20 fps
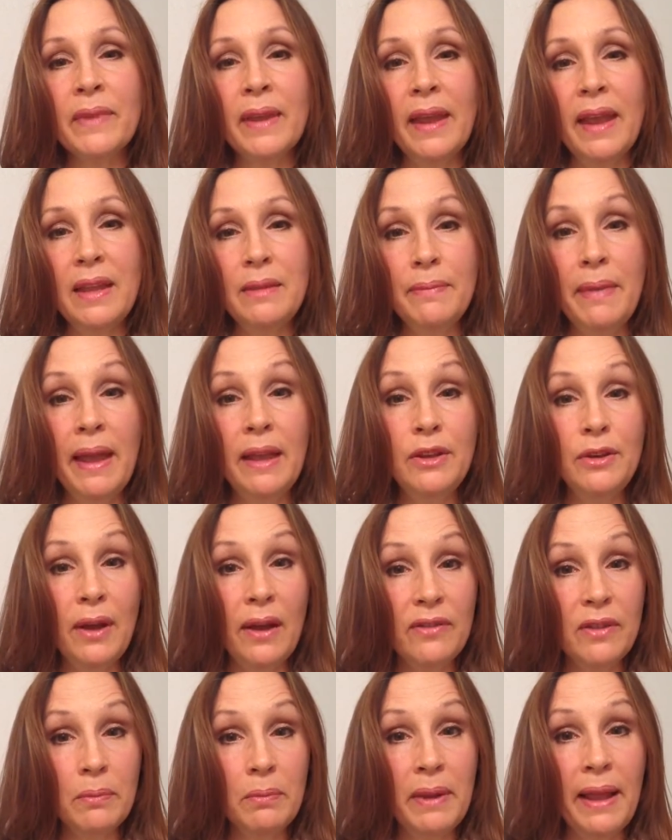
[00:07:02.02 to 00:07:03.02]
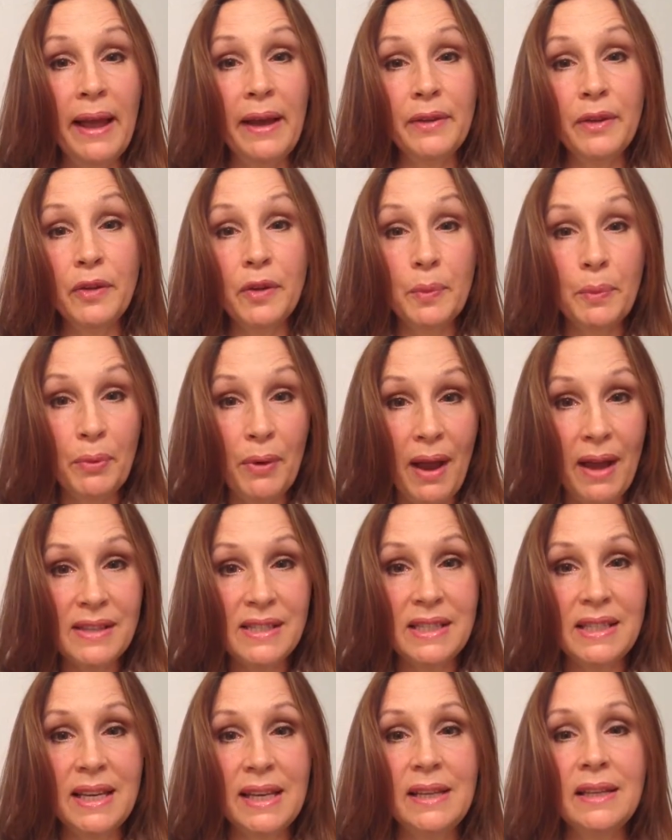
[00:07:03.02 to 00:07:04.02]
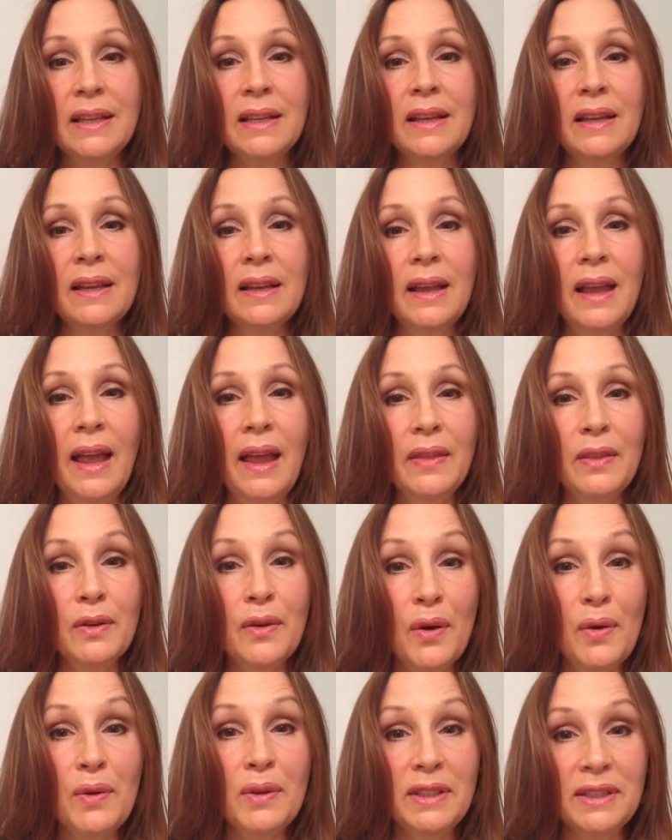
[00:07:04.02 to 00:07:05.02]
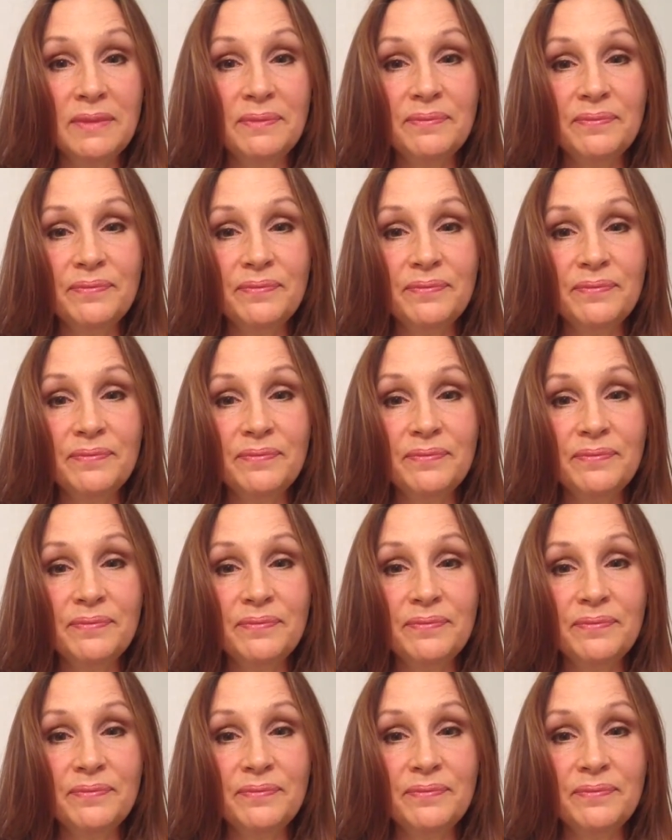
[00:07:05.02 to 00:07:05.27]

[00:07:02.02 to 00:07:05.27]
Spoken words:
In men, you have the bladder, the prostate, and the colon.